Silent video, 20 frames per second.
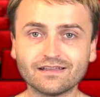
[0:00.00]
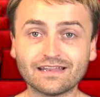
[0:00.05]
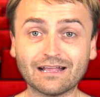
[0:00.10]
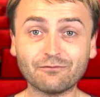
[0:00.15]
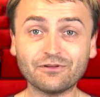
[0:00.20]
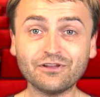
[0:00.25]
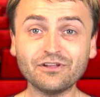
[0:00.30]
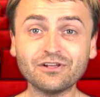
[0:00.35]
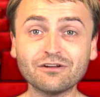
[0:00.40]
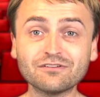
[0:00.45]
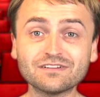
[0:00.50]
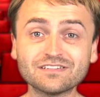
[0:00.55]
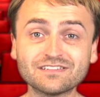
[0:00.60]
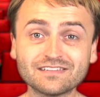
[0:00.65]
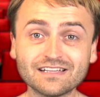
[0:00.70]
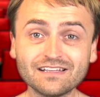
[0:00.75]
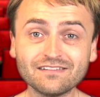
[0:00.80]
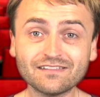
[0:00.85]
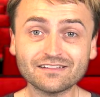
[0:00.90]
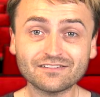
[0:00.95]
Now, when you go to
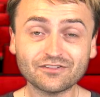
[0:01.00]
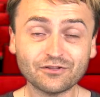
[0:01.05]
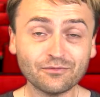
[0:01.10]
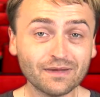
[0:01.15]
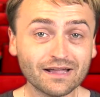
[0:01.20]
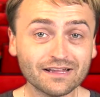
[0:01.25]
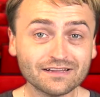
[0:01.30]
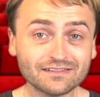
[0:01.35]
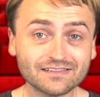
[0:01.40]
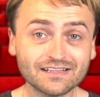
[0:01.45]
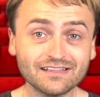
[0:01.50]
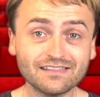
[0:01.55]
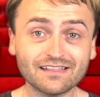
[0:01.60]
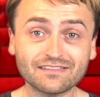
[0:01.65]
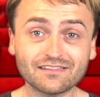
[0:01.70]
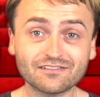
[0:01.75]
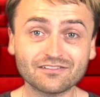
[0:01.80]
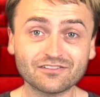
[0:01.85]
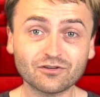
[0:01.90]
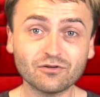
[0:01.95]
see this, you might see that
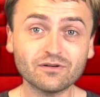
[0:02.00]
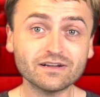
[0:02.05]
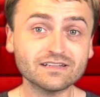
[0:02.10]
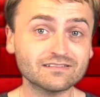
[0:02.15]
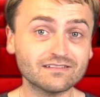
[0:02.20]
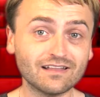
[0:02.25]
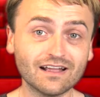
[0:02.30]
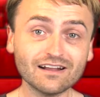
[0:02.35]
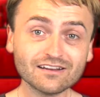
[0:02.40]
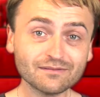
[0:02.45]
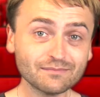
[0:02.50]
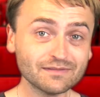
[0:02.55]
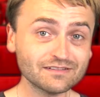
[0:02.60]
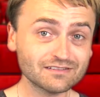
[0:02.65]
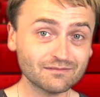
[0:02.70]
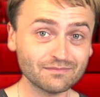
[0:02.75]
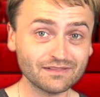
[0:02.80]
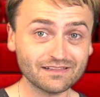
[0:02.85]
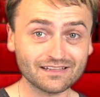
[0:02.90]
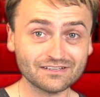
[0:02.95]
the story is not going to be
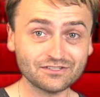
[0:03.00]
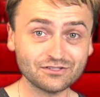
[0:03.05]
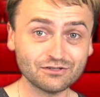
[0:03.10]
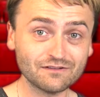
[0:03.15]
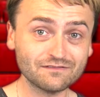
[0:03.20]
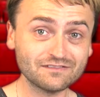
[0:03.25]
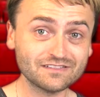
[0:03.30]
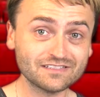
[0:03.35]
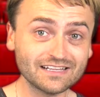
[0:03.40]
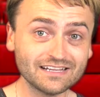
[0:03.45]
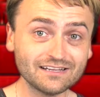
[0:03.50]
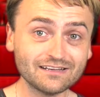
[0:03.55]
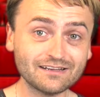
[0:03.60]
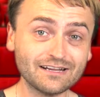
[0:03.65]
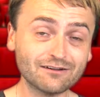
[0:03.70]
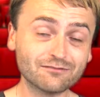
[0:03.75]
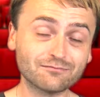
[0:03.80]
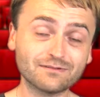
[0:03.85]
something that you have seen here